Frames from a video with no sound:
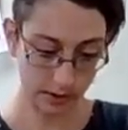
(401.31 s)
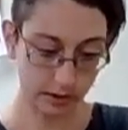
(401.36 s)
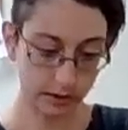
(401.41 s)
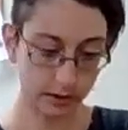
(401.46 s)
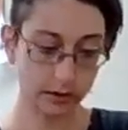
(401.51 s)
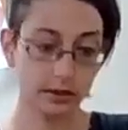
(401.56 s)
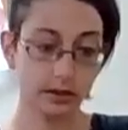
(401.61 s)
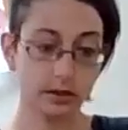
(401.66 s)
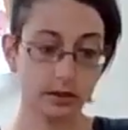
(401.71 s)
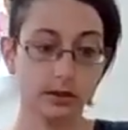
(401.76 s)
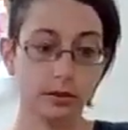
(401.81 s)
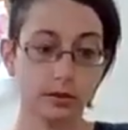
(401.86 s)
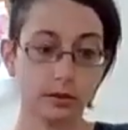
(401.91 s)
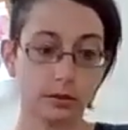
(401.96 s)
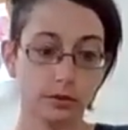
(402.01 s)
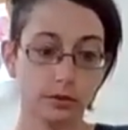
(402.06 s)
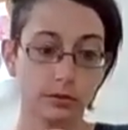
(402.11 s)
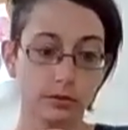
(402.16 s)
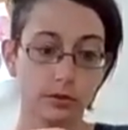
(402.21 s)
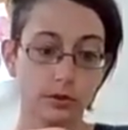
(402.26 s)
is going to
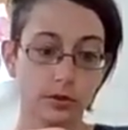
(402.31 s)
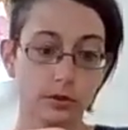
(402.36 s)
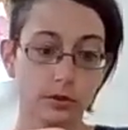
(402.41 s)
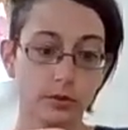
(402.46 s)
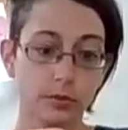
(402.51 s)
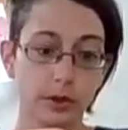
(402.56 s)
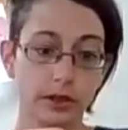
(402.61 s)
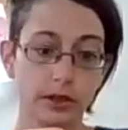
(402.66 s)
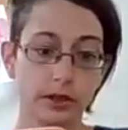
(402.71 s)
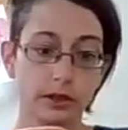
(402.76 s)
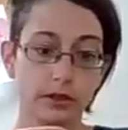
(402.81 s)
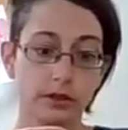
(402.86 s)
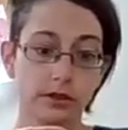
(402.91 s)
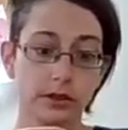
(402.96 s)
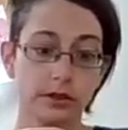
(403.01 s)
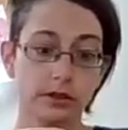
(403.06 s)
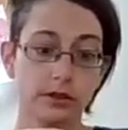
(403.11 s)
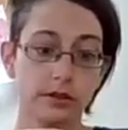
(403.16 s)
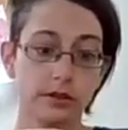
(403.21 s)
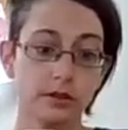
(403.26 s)
go through my
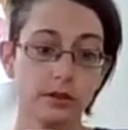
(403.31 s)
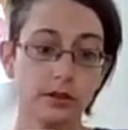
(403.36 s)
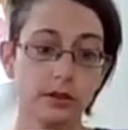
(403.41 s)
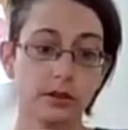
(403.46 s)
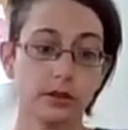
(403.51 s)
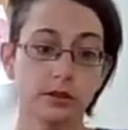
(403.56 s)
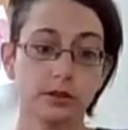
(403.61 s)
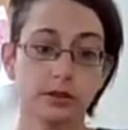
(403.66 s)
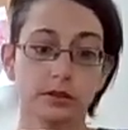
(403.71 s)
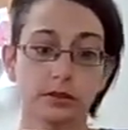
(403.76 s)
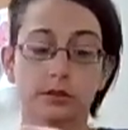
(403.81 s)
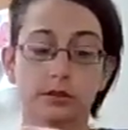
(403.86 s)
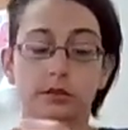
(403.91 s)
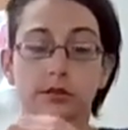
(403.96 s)
earring hook,